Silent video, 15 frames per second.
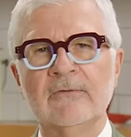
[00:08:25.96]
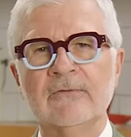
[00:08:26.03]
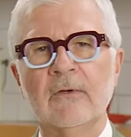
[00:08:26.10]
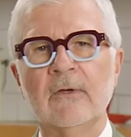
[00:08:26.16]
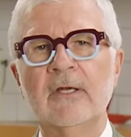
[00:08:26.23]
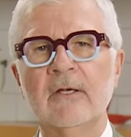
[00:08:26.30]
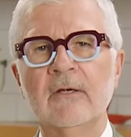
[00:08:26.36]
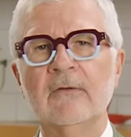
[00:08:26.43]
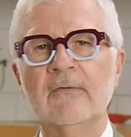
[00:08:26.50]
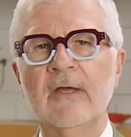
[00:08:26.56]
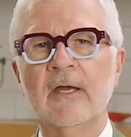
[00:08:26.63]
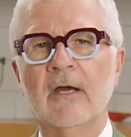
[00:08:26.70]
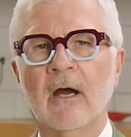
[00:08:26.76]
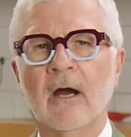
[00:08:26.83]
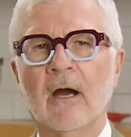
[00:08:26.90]
So here
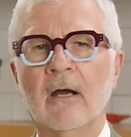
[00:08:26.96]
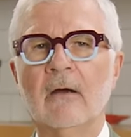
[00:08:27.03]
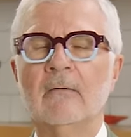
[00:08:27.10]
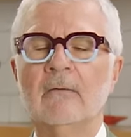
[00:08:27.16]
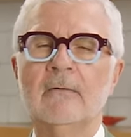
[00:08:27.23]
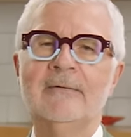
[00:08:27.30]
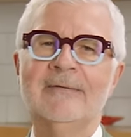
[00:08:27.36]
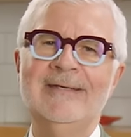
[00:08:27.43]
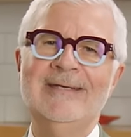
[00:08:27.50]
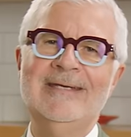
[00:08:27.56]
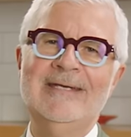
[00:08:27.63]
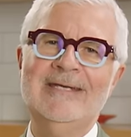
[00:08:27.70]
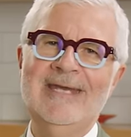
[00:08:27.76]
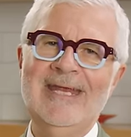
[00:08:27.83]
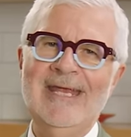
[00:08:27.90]
they are
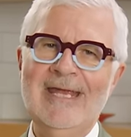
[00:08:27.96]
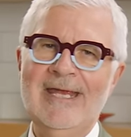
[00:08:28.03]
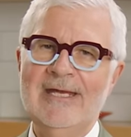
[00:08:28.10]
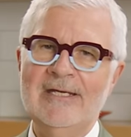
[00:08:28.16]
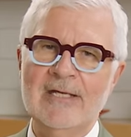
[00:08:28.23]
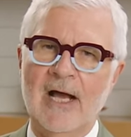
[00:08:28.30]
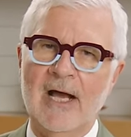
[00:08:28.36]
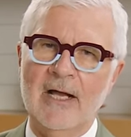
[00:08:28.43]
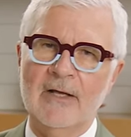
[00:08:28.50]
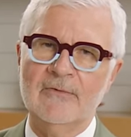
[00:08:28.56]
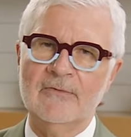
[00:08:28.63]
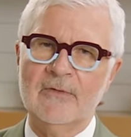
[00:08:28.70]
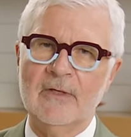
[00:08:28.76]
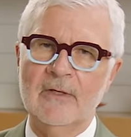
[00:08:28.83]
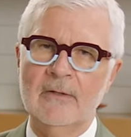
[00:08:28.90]

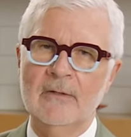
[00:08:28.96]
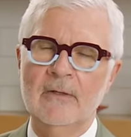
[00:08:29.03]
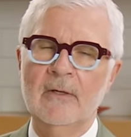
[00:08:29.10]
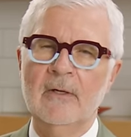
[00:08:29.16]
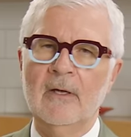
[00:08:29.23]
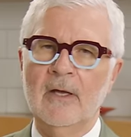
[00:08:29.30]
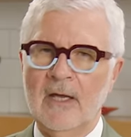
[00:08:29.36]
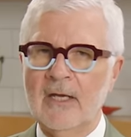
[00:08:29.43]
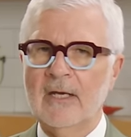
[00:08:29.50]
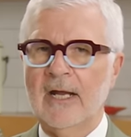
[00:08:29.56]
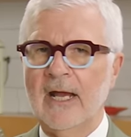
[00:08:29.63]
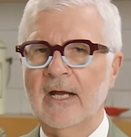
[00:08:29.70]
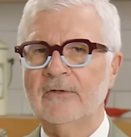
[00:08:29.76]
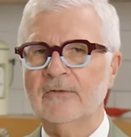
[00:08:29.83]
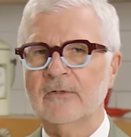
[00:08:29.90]
detoxing and
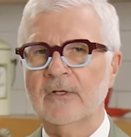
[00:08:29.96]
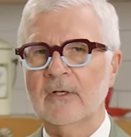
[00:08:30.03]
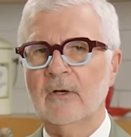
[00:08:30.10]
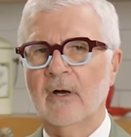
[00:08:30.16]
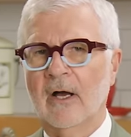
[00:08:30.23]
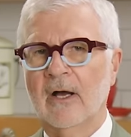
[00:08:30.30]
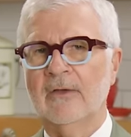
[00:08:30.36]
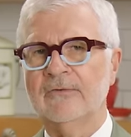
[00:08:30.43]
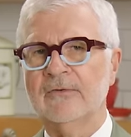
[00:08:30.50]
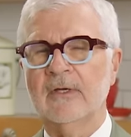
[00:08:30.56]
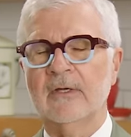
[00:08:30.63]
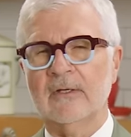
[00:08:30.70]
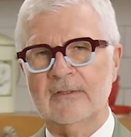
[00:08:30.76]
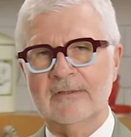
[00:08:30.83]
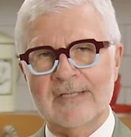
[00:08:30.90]
actually
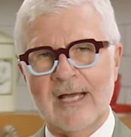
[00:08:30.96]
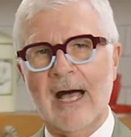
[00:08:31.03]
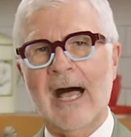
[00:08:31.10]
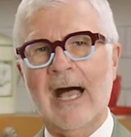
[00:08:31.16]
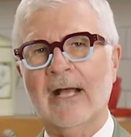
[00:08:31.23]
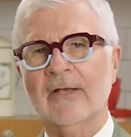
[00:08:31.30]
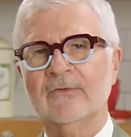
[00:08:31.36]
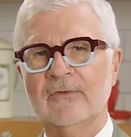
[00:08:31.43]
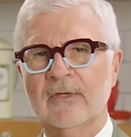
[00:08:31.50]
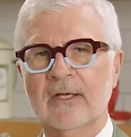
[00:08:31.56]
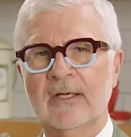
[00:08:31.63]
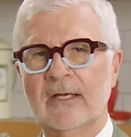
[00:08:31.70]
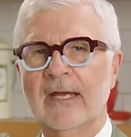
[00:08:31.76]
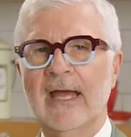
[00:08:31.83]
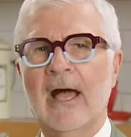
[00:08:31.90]
causing a
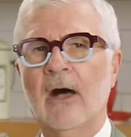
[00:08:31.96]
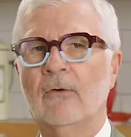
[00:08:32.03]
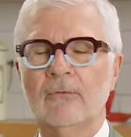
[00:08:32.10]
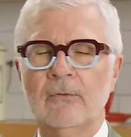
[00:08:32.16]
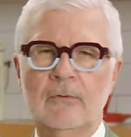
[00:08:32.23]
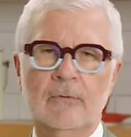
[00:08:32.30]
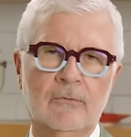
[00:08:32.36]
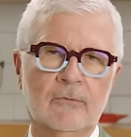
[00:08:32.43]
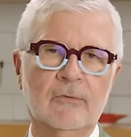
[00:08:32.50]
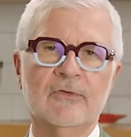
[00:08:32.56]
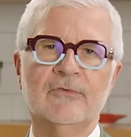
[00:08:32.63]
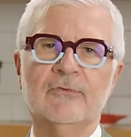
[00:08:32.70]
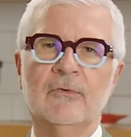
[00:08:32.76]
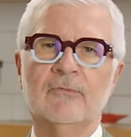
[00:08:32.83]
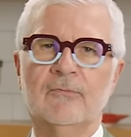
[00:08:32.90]
toxic gout
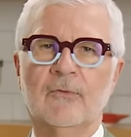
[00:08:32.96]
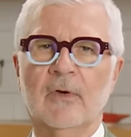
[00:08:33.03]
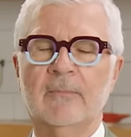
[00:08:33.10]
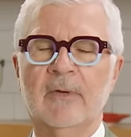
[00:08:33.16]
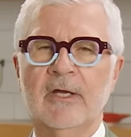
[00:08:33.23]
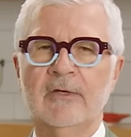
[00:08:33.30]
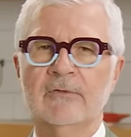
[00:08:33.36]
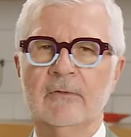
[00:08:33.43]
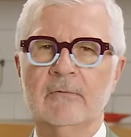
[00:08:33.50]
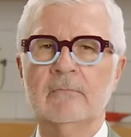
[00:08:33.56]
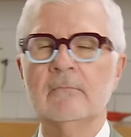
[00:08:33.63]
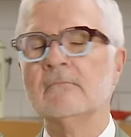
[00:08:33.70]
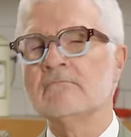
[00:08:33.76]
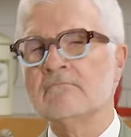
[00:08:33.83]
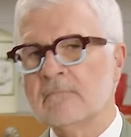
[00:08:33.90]
crystal formation
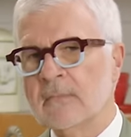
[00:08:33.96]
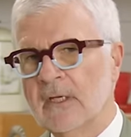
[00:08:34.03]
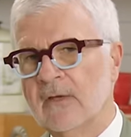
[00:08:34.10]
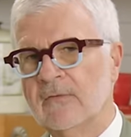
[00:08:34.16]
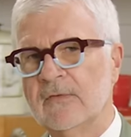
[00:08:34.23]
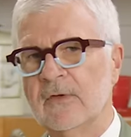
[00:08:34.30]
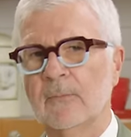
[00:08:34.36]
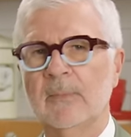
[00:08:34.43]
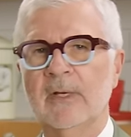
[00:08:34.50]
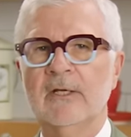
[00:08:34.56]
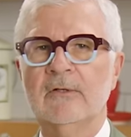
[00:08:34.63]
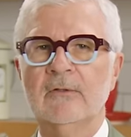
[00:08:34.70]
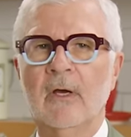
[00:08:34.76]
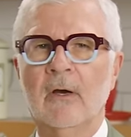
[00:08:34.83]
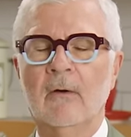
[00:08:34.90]
in their
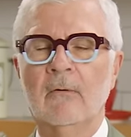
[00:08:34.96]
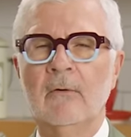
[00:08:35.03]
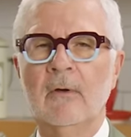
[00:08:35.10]
big toe,